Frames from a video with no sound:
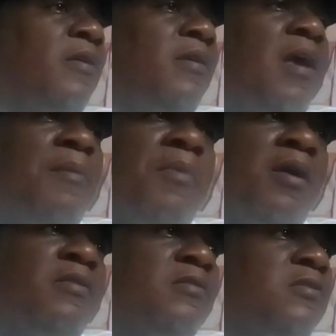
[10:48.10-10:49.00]
Yeah,
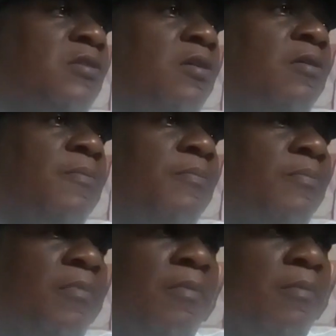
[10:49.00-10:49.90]
man. So
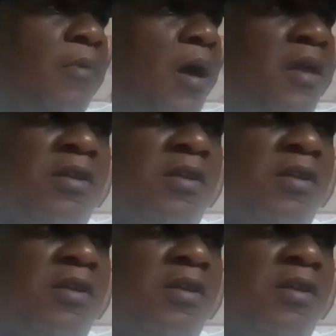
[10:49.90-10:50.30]
I